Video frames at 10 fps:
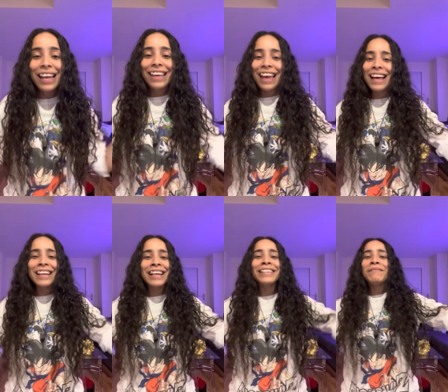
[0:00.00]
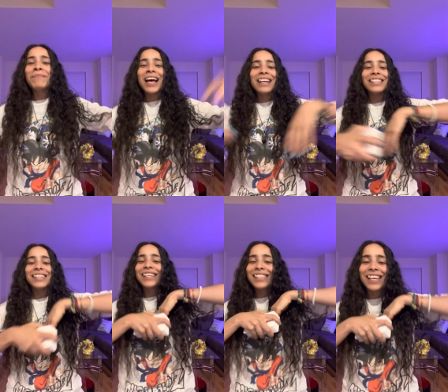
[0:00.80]
Yeah, I got the
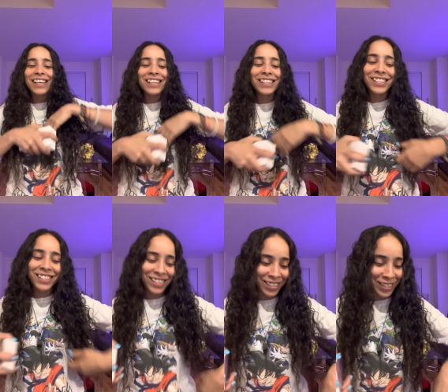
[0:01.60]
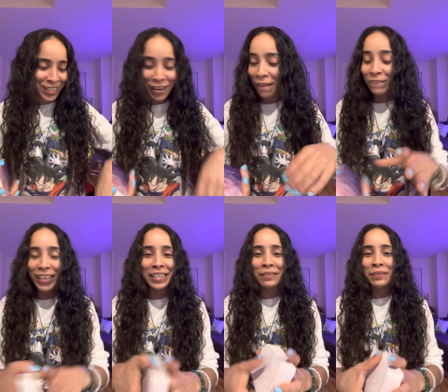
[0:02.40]
Maji touch. Yo,
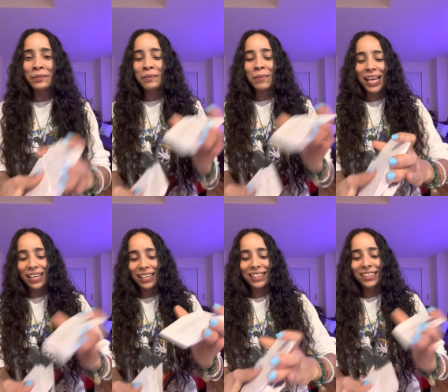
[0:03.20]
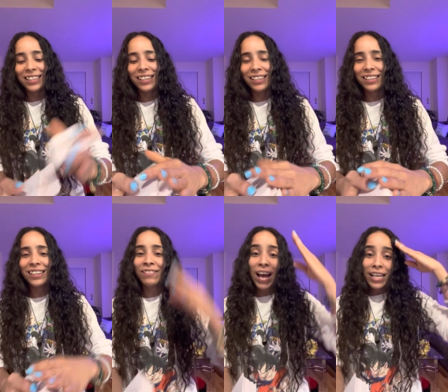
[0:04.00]
feeling when we're making
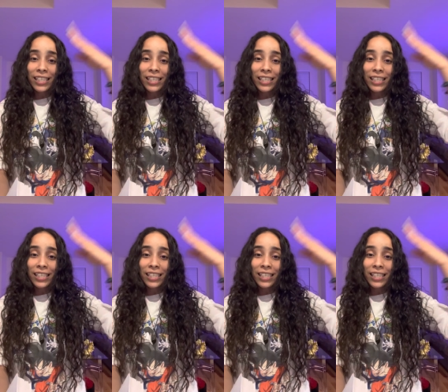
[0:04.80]
love.